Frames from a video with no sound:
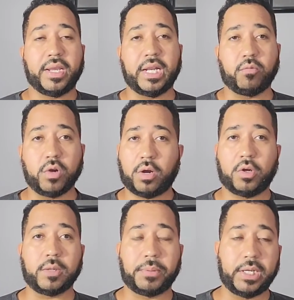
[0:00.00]
And if we're
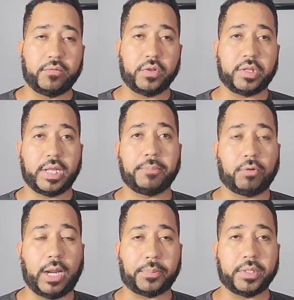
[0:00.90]
all competing for the same
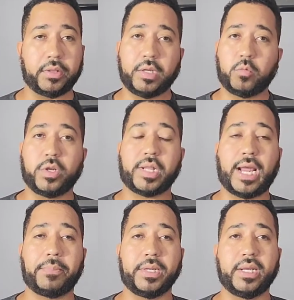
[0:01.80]
properties, then what's
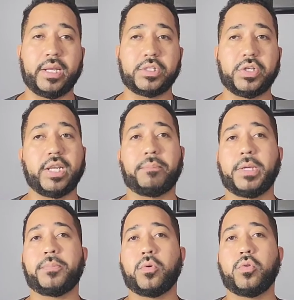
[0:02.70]
happening is you're getting
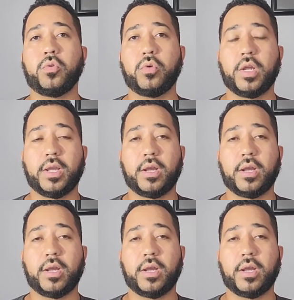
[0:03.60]
people who